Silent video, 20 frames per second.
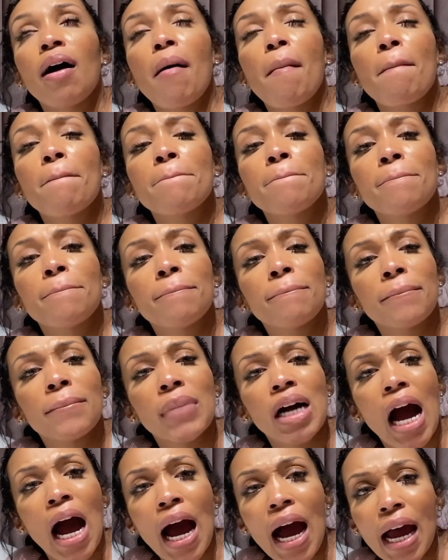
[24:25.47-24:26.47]

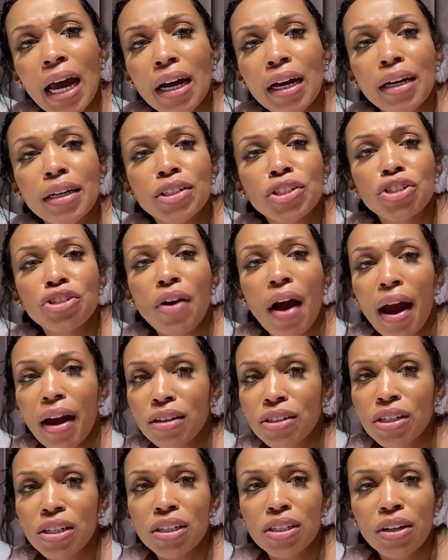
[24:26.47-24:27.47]
my
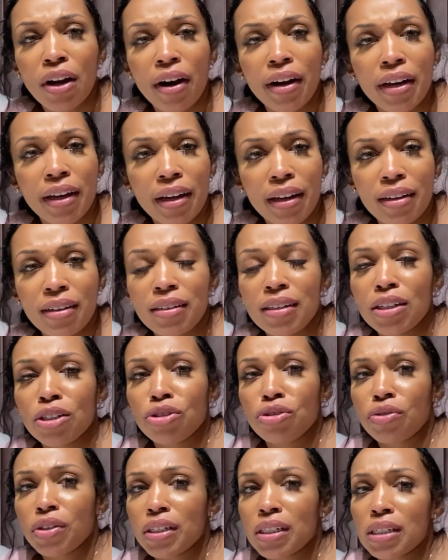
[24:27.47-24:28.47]
contractions started getting
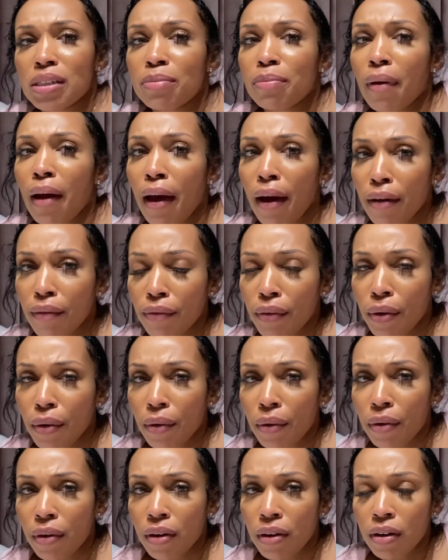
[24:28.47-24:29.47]

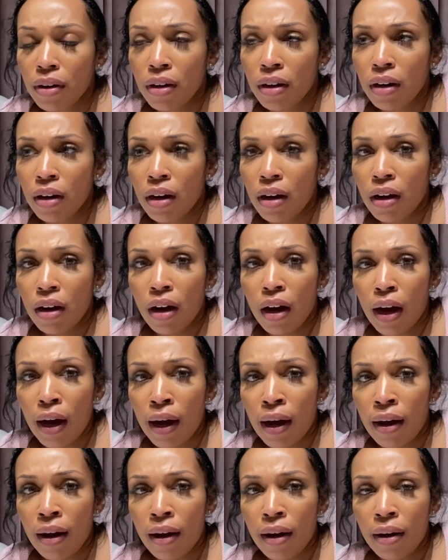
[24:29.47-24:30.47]
disrespectful.
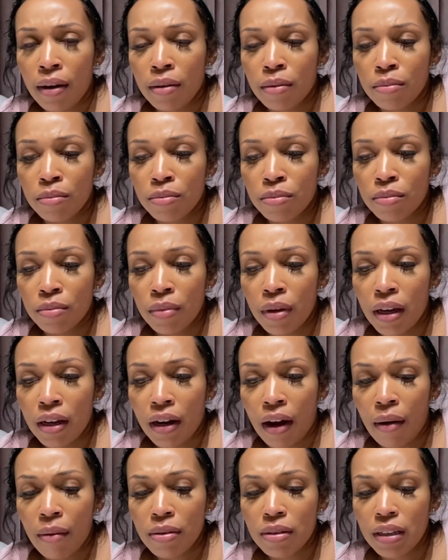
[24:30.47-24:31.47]
And I
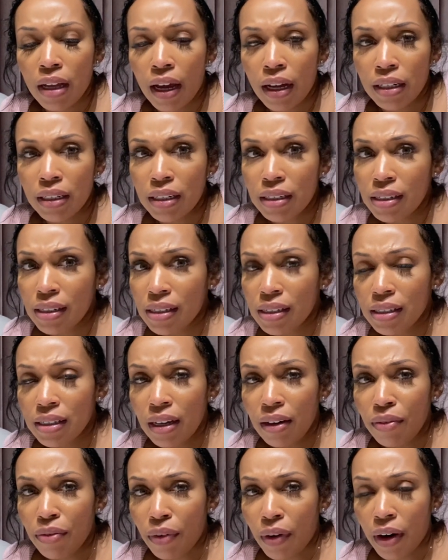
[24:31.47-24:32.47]
was like, this is
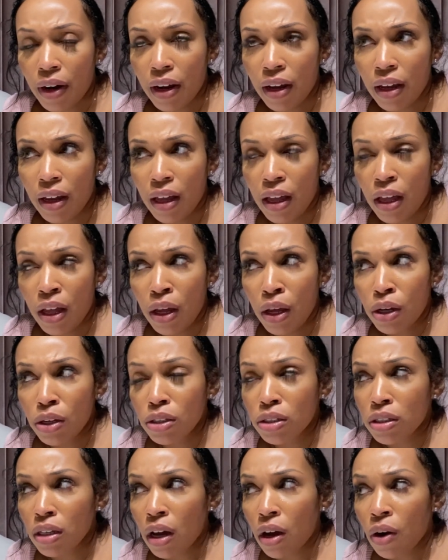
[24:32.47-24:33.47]
different.
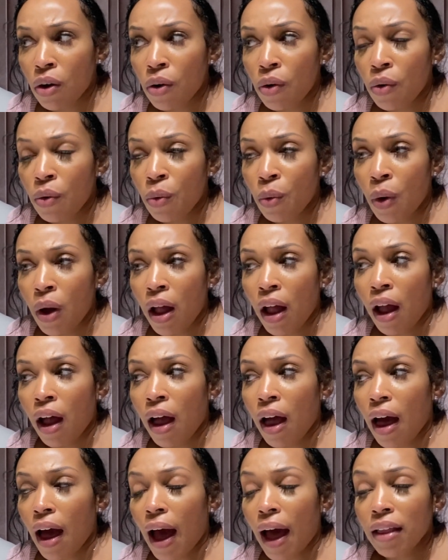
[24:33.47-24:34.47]
So
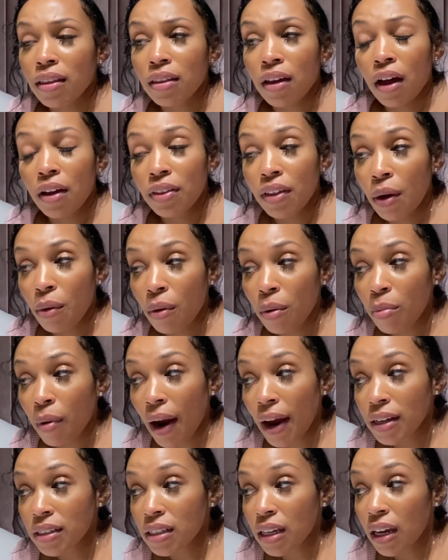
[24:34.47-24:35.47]
I thought they were
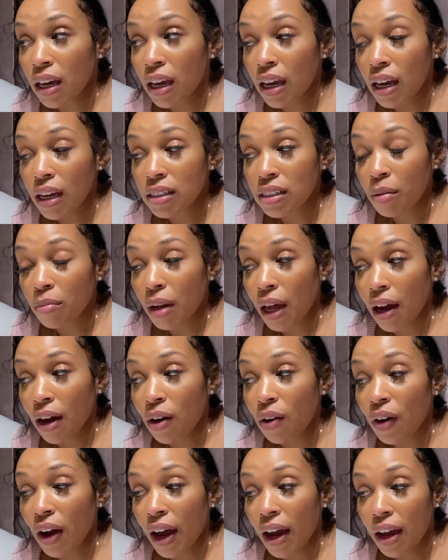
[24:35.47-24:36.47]
Braxton Hicks. I'm like,
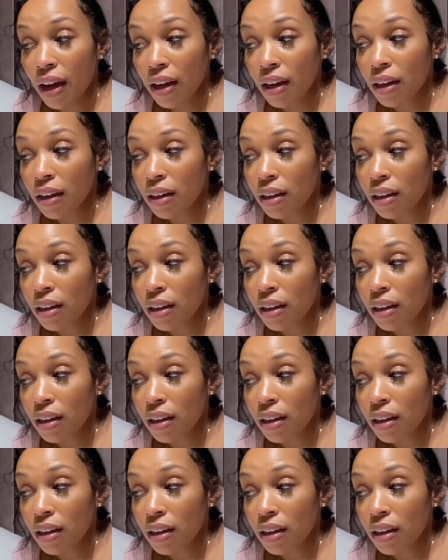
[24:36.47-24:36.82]
okay,